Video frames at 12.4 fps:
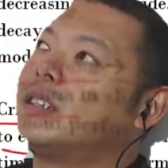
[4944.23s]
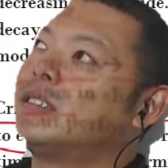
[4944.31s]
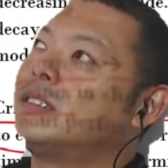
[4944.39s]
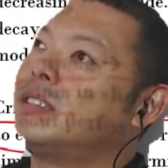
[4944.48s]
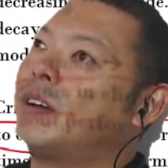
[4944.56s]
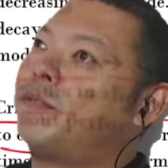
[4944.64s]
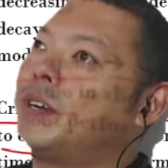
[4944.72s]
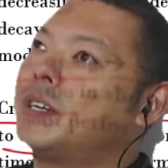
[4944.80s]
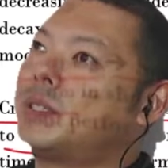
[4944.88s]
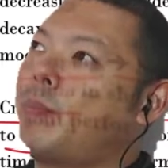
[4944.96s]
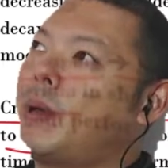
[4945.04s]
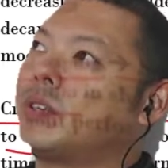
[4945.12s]
The
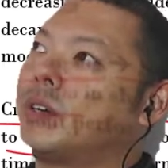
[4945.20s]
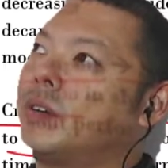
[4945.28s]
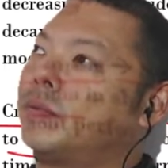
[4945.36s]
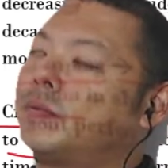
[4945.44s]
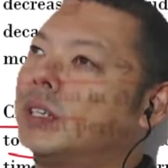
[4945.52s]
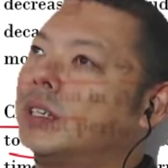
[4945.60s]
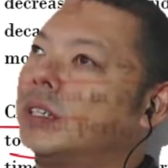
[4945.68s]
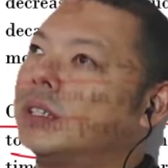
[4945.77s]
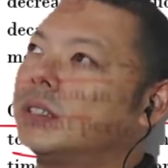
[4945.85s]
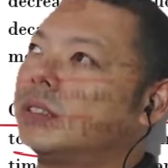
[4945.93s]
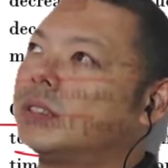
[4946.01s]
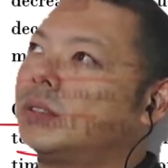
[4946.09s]
first batch of
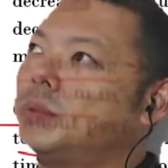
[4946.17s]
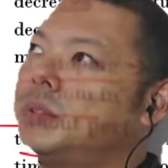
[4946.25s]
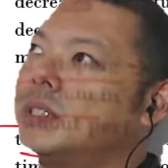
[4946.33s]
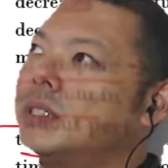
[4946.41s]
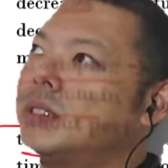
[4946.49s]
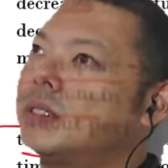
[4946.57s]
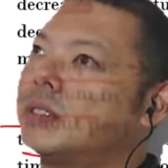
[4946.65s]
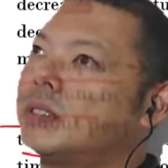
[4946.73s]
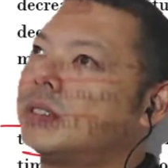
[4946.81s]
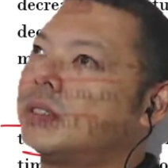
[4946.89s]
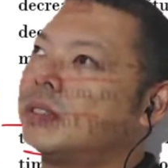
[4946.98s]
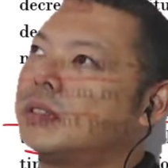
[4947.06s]
the
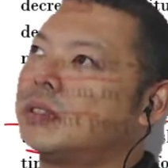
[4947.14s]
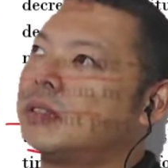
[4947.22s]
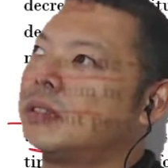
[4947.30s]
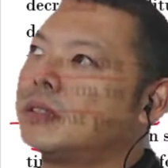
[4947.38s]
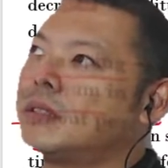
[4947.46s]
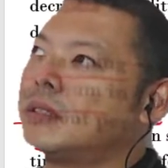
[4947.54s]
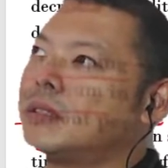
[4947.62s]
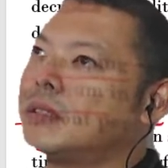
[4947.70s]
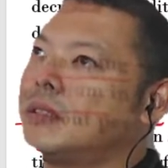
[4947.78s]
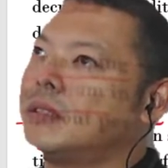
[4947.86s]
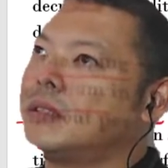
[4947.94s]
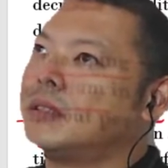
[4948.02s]
students,
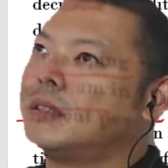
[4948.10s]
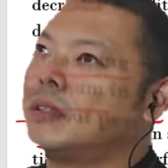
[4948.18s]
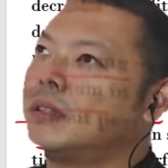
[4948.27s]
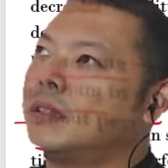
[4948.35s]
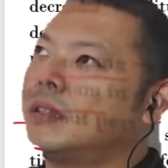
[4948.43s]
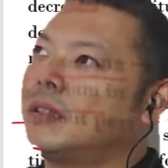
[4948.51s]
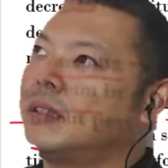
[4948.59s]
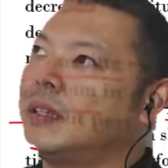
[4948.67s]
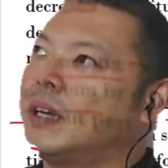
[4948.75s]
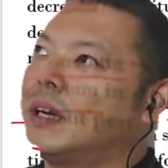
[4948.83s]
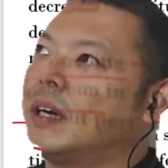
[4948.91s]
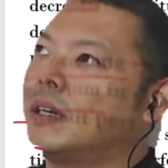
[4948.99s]

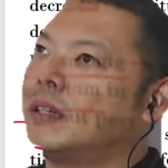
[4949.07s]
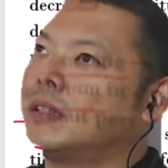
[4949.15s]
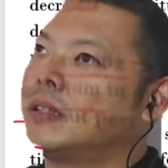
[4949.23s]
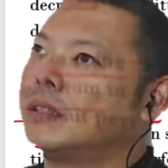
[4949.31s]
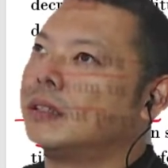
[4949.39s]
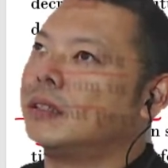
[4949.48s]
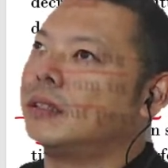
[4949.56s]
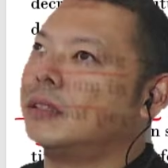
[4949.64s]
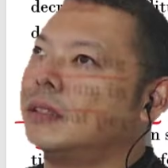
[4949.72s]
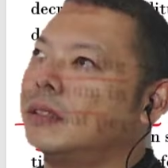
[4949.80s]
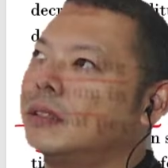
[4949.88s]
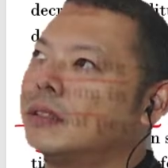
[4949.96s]
yeah,
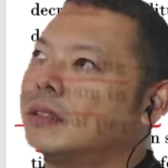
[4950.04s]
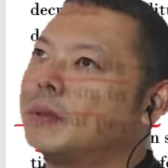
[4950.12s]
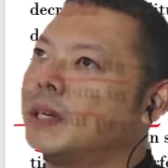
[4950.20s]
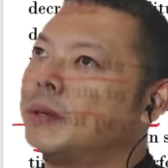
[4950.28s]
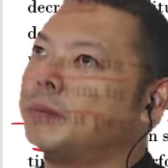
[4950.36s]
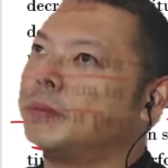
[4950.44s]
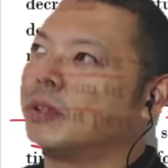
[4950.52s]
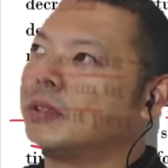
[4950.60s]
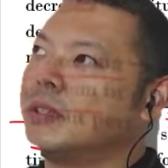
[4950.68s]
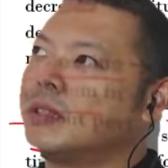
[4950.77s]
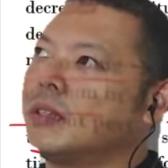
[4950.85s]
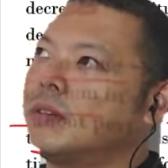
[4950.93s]
some of them
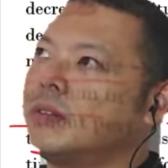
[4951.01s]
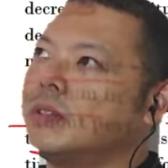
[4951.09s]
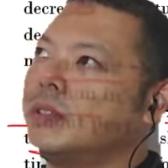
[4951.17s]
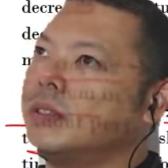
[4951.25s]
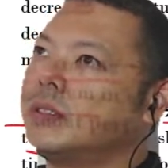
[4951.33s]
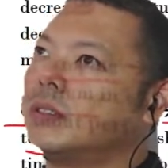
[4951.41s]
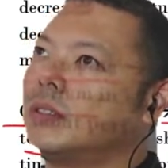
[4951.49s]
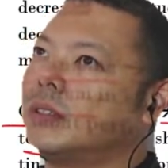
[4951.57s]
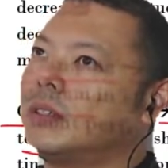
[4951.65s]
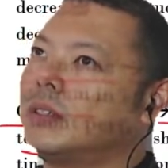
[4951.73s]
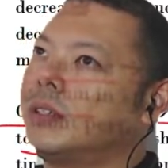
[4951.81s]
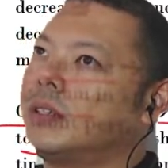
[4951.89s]
doctors now already.
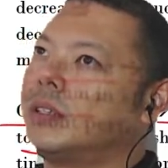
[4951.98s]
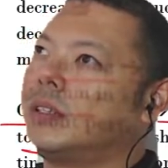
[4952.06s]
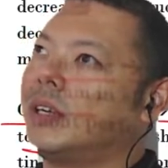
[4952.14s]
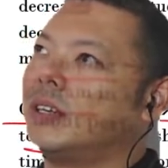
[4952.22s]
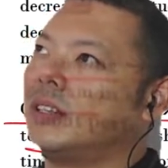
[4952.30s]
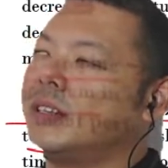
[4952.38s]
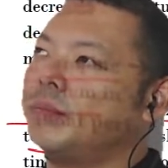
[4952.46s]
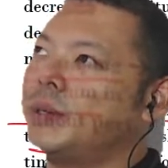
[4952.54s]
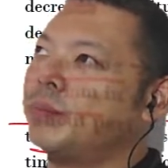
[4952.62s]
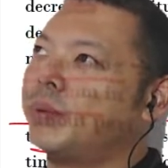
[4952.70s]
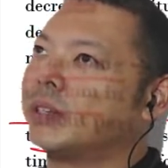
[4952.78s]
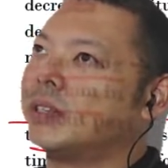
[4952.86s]
Like they've
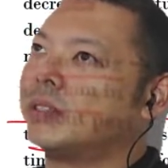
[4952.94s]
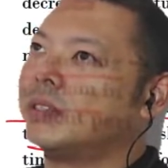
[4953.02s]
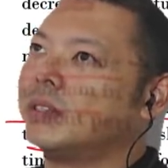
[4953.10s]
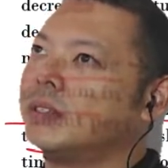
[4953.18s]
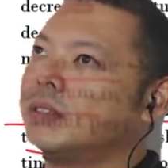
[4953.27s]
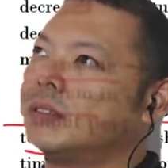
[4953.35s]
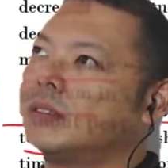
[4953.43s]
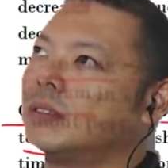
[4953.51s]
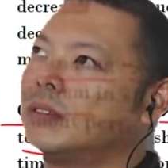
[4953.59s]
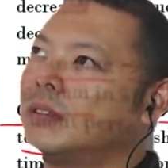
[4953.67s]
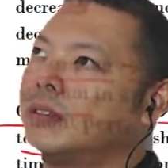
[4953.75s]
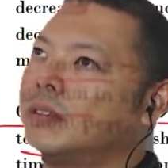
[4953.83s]
been practicing
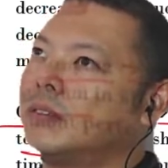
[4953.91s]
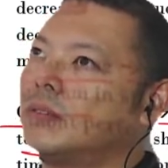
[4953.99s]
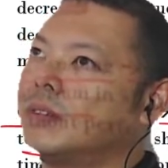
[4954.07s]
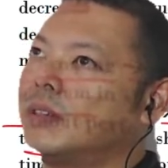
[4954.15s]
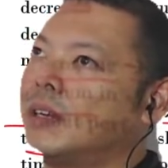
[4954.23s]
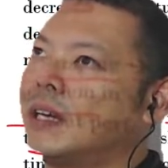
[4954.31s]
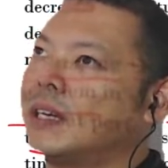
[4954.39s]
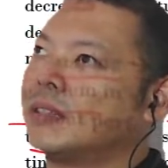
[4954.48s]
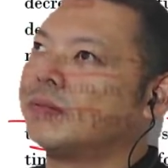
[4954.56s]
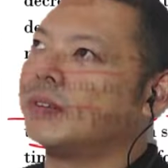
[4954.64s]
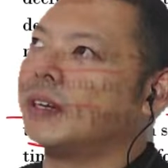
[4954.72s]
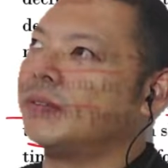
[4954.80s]
for the last
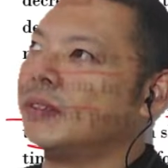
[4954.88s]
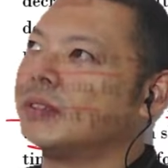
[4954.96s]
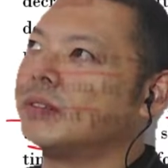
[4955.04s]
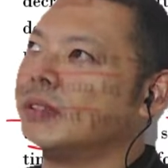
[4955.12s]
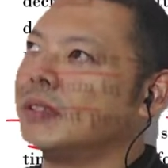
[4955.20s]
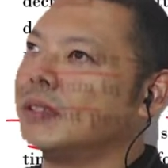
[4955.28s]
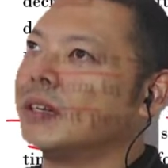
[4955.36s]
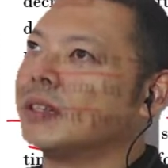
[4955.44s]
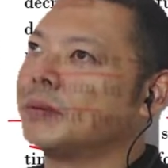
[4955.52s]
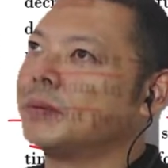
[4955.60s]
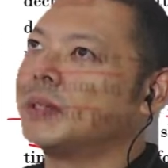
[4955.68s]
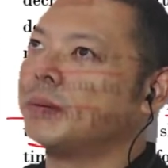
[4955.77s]
5 years already. Yeah,
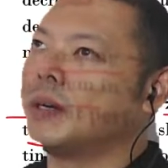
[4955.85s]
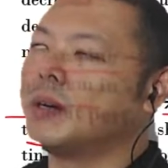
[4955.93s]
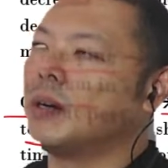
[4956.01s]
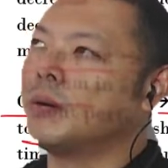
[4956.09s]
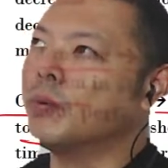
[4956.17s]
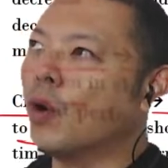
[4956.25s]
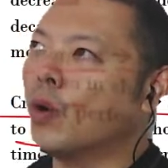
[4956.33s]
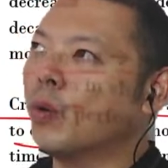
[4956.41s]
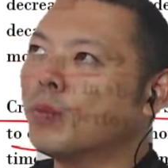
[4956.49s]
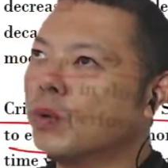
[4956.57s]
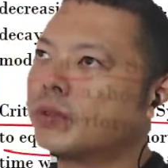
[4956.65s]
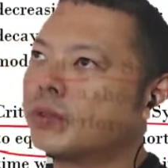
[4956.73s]
some of them are
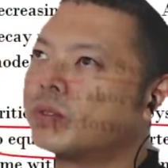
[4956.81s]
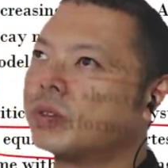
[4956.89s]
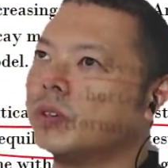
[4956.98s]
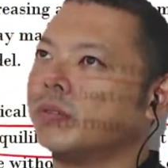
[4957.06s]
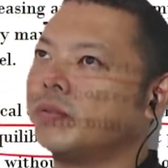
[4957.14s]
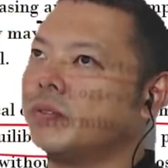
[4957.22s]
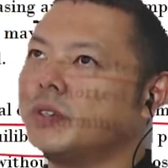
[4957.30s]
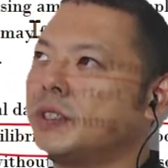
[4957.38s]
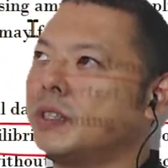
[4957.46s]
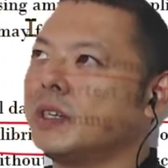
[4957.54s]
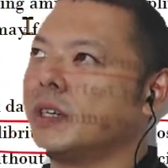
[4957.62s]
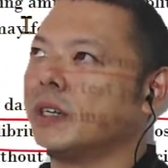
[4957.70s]
almost gonna finish
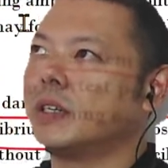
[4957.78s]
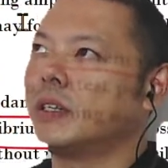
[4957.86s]
their